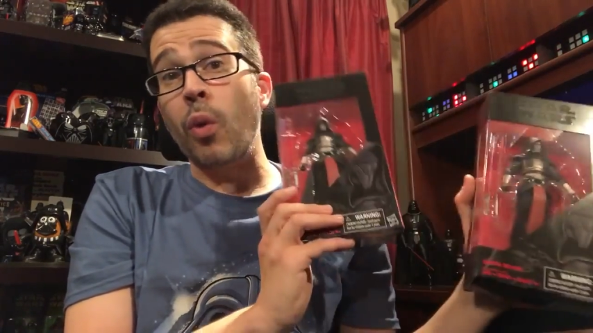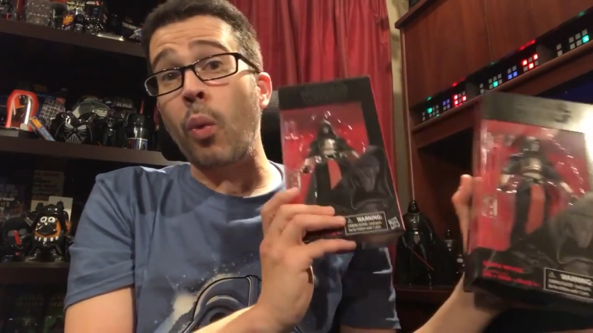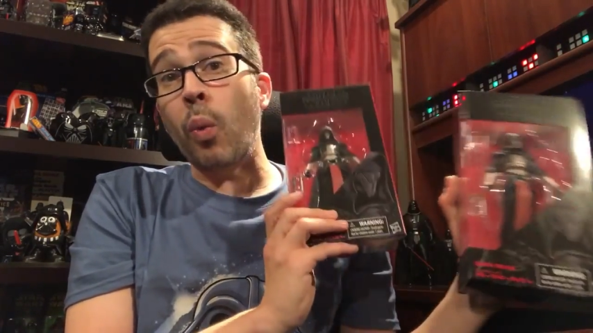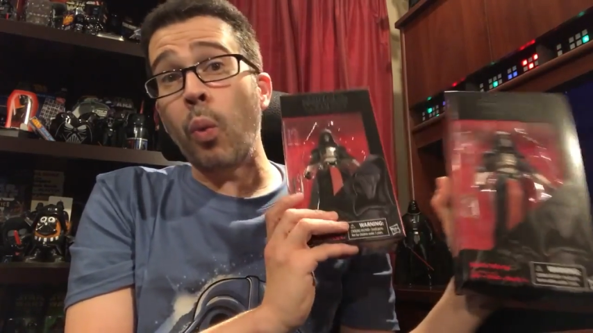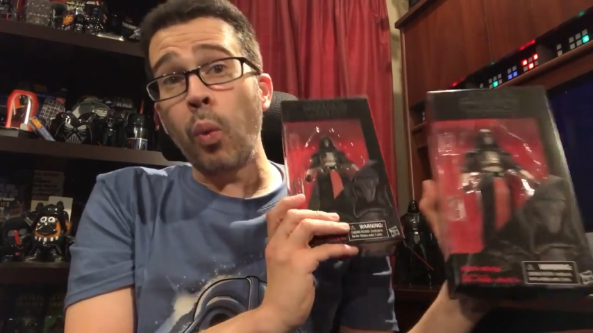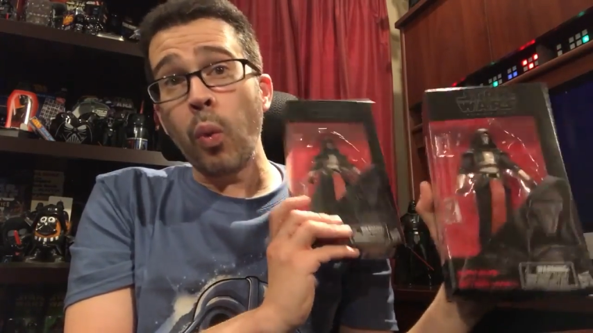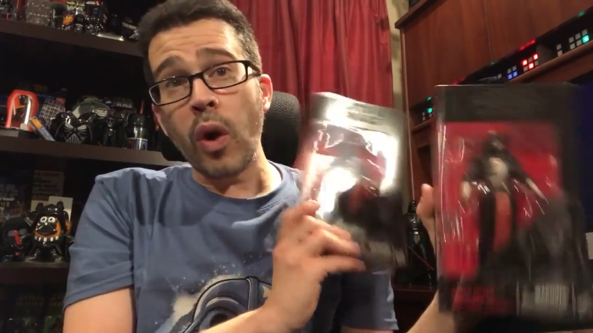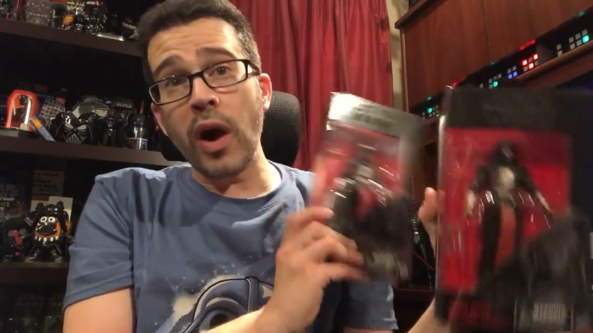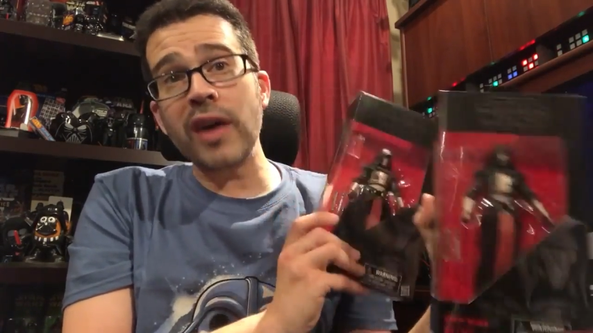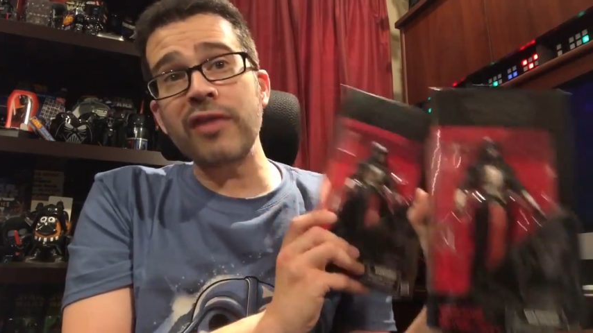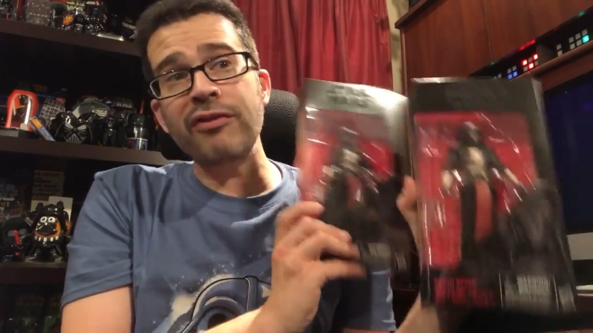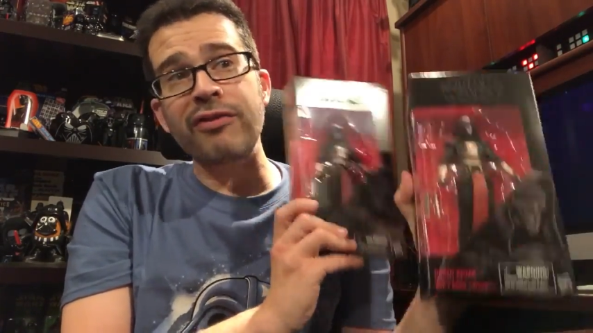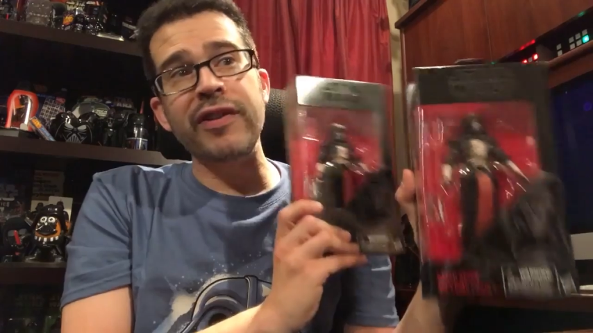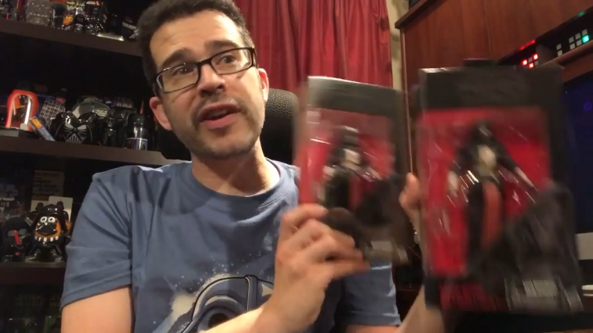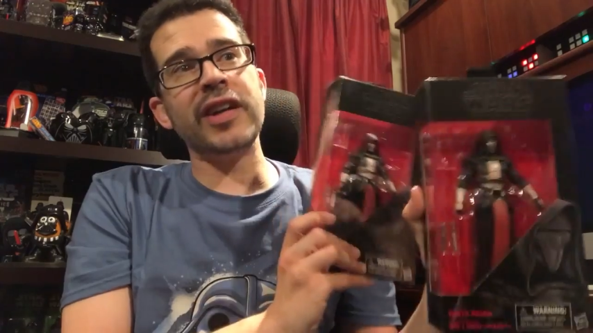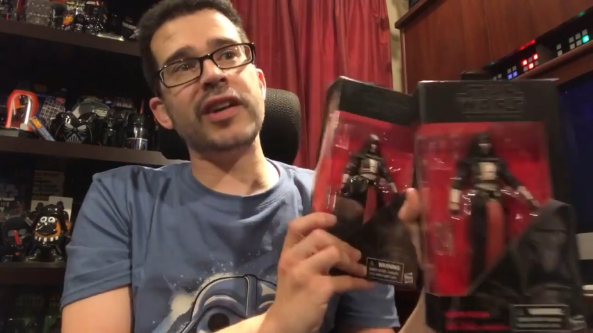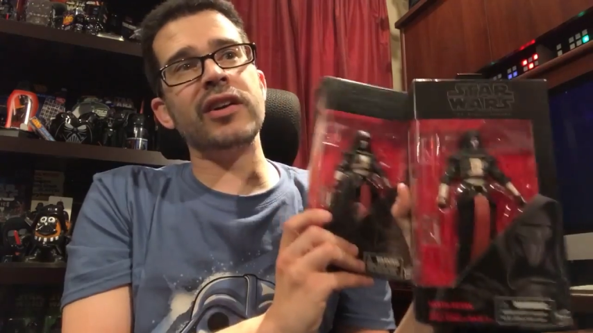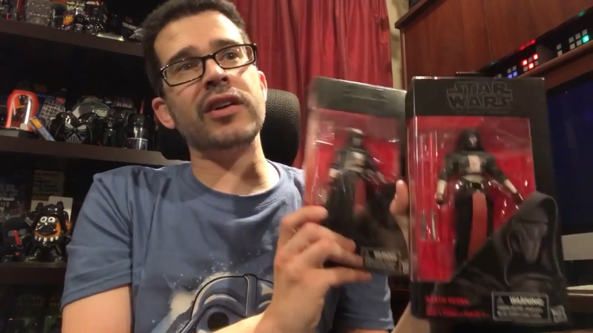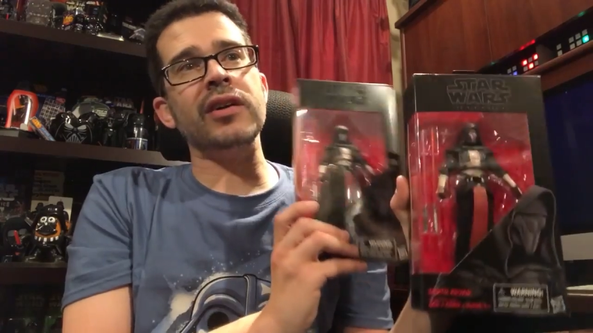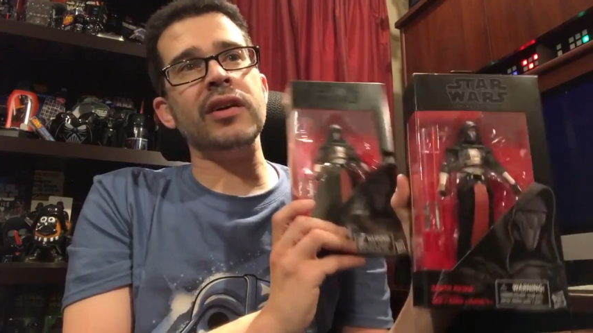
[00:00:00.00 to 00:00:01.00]
The one
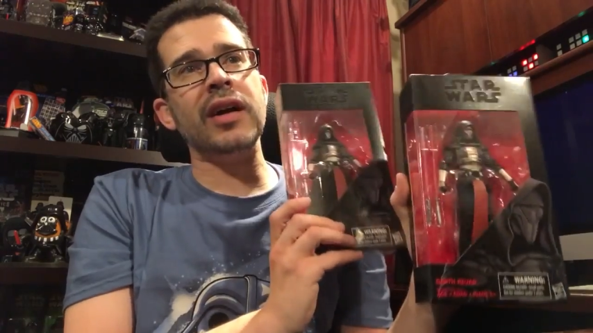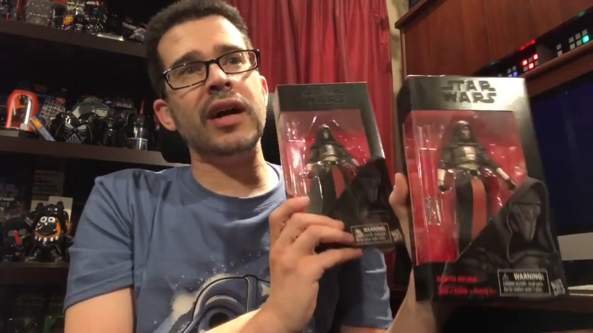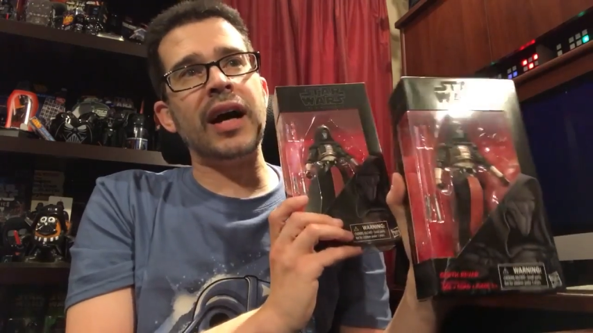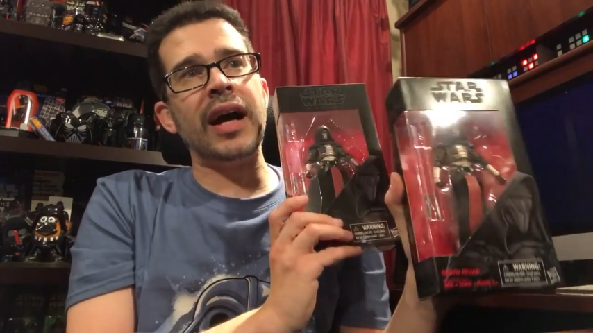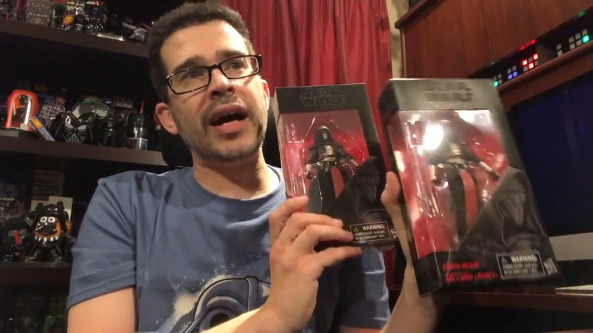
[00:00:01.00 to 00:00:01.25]
figure